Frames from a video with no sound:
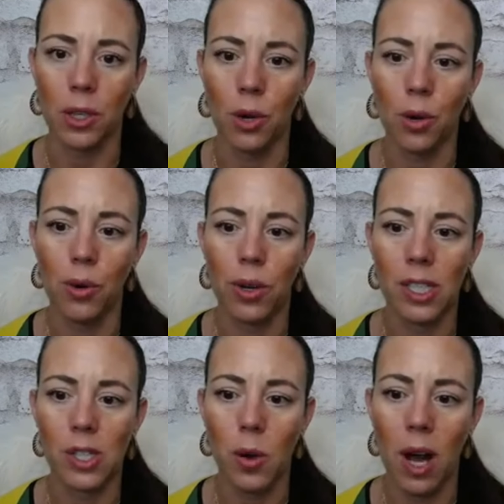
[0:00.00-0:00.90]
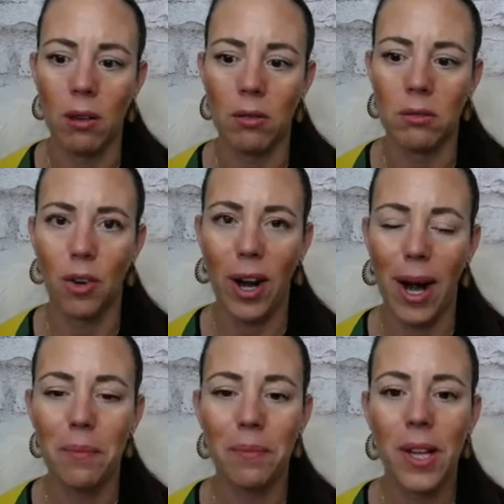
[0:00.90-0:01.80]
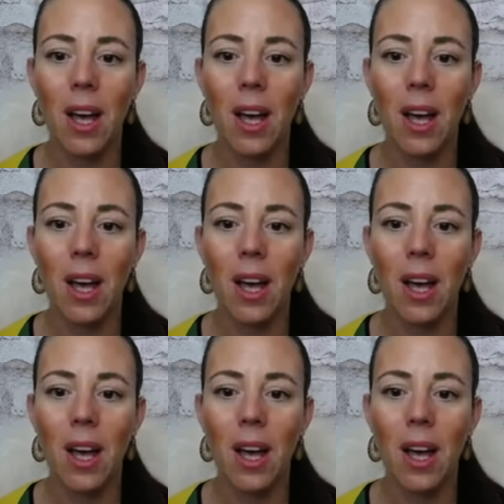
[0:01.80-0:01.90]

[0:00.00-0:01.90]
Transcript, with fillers: you as well. Okay.